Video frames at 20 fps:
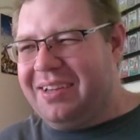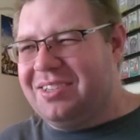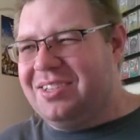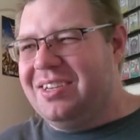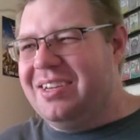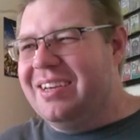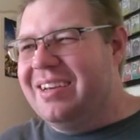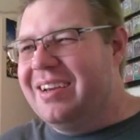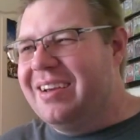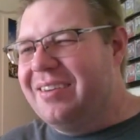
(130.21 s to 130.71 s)

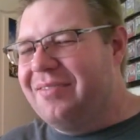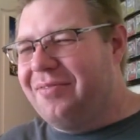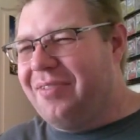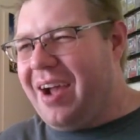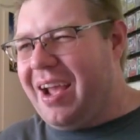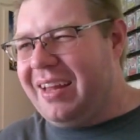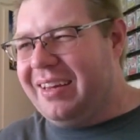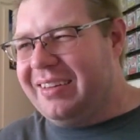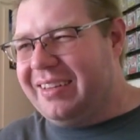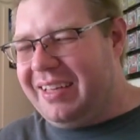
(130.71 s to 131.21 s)
She
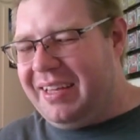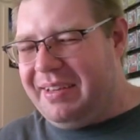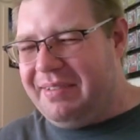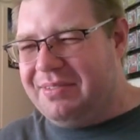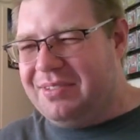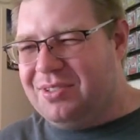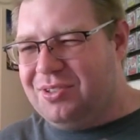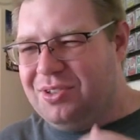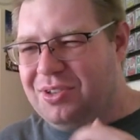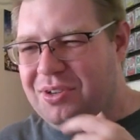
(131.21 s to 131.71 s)
finally
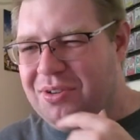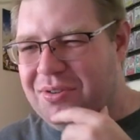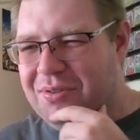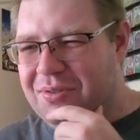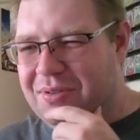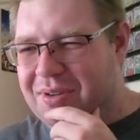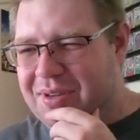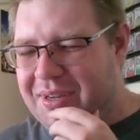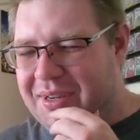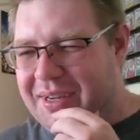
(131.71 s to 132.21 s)
leaves
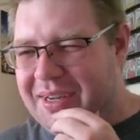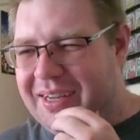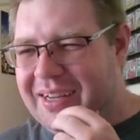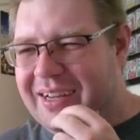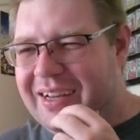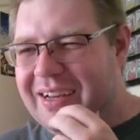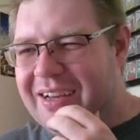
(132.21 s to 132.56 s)
to